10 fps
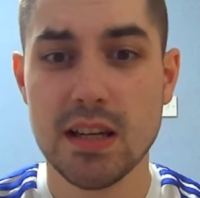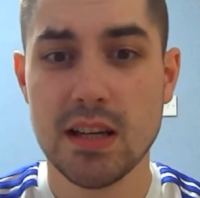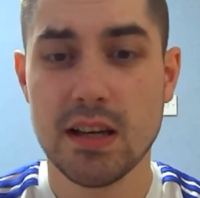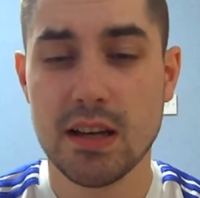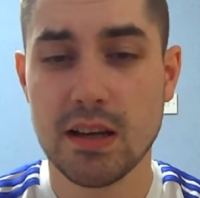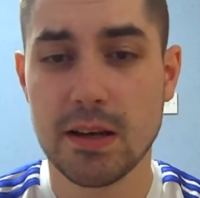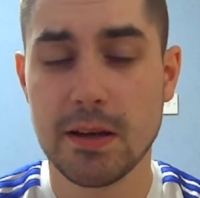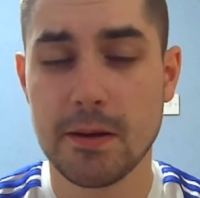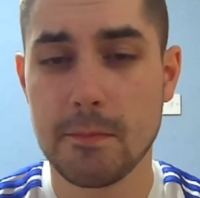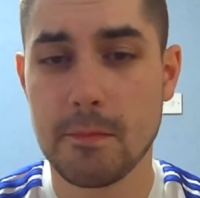
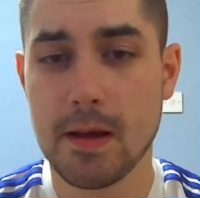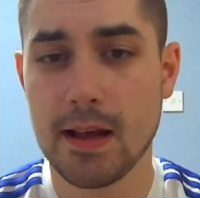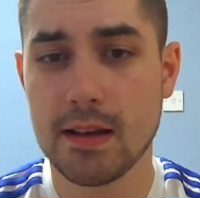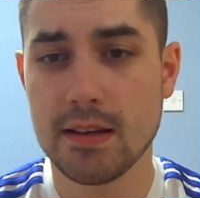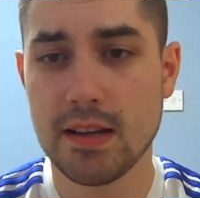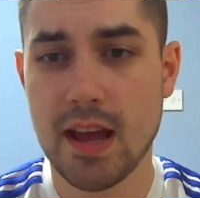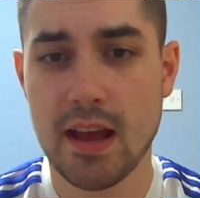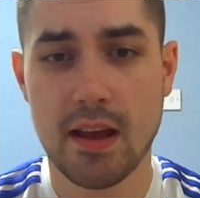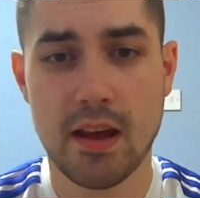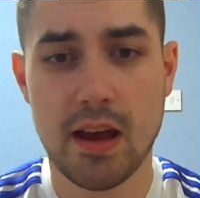And
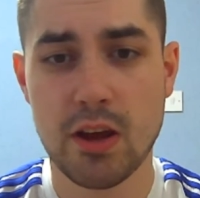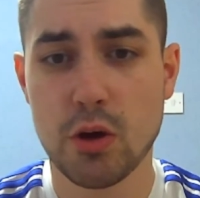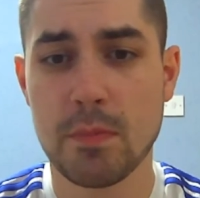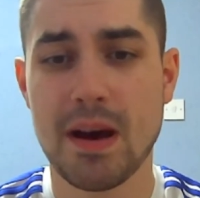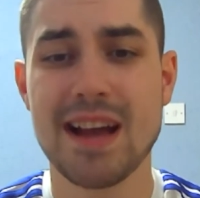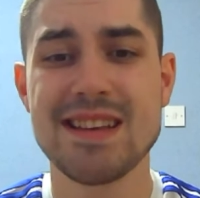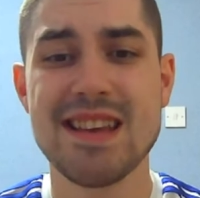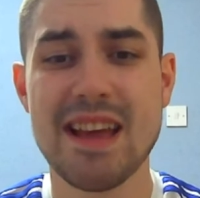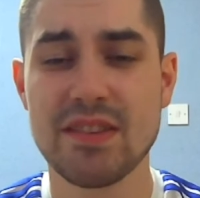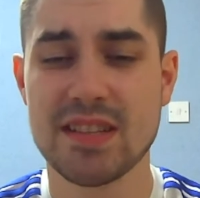yeah, I hope I
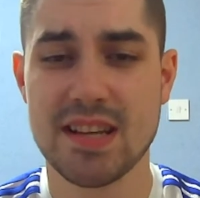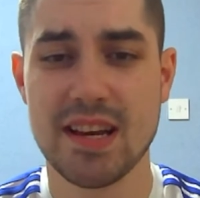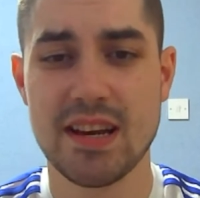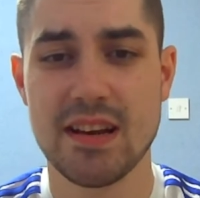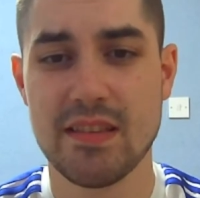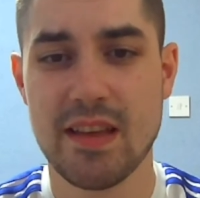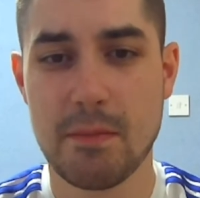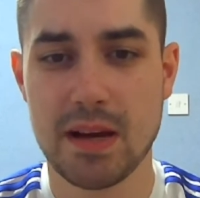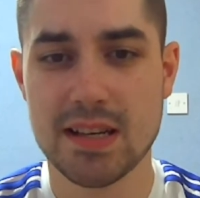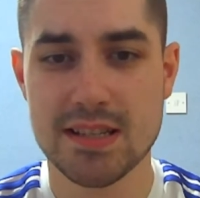never see
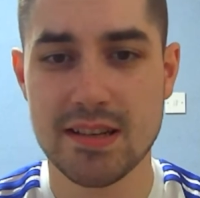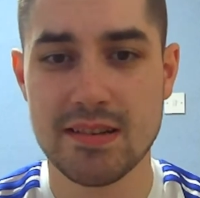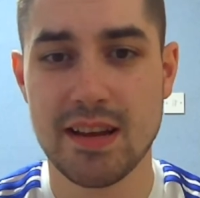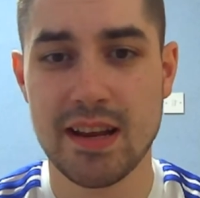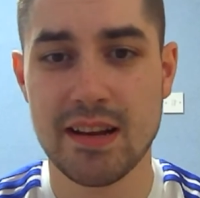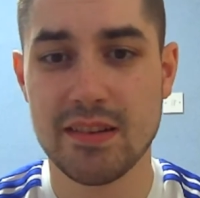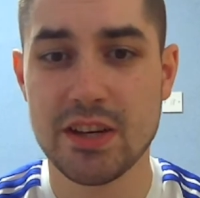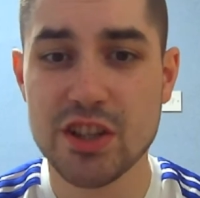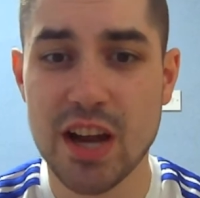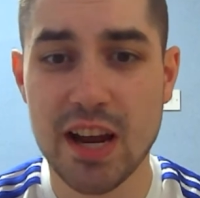that bastard in a
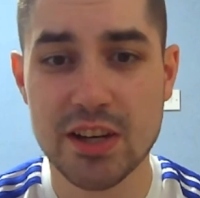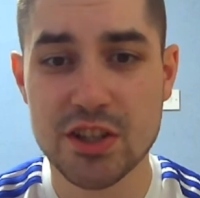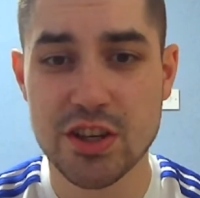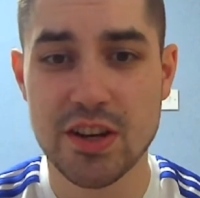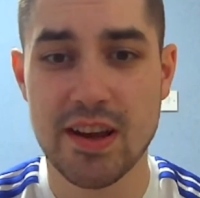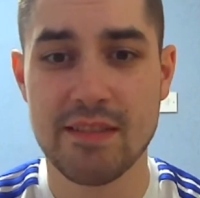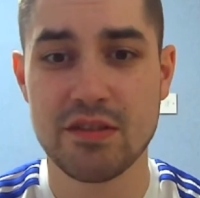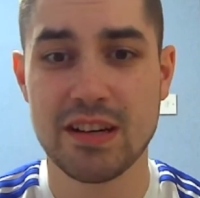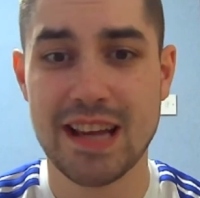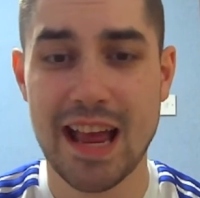Leeds United shirt
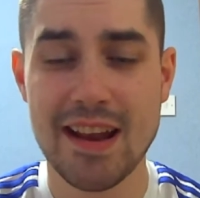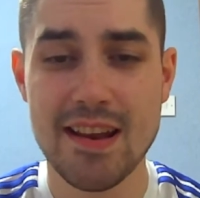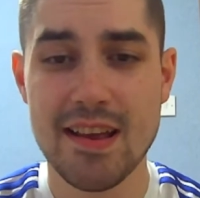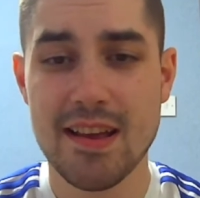ever again.